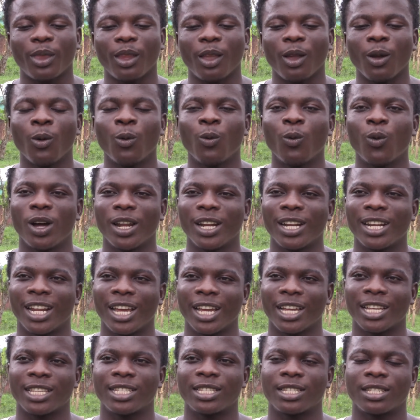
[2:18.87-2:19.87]
one
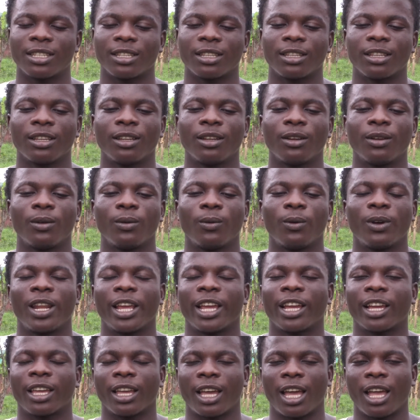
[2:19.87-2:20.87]
night, when
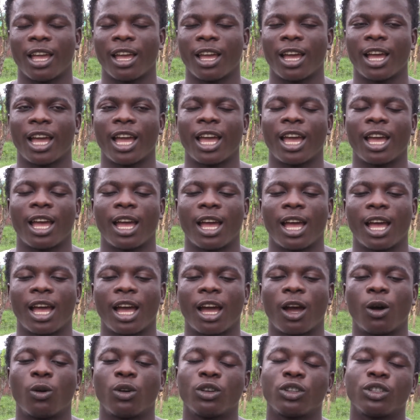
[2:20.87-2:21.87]
I
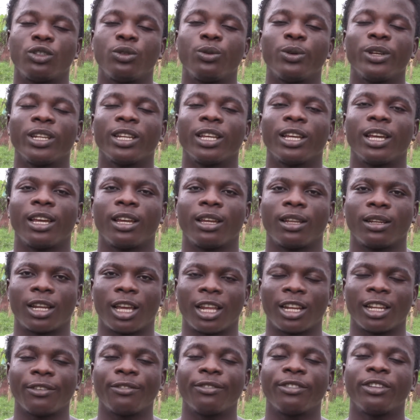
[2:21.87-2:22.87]
was doing
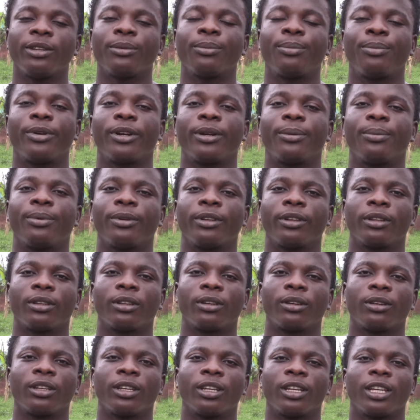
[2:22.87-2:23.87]
an evening prepping
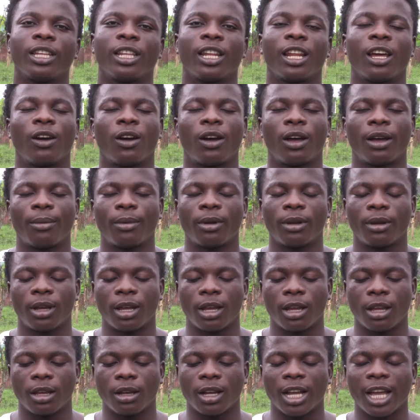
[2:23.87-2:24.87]
in our
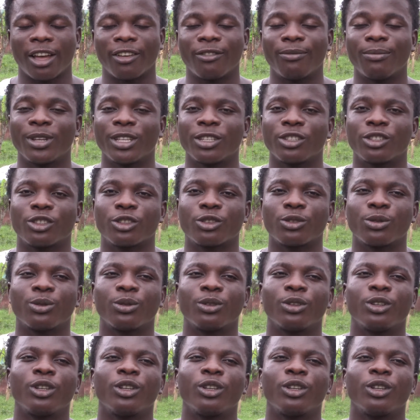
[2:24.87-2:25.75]
government school,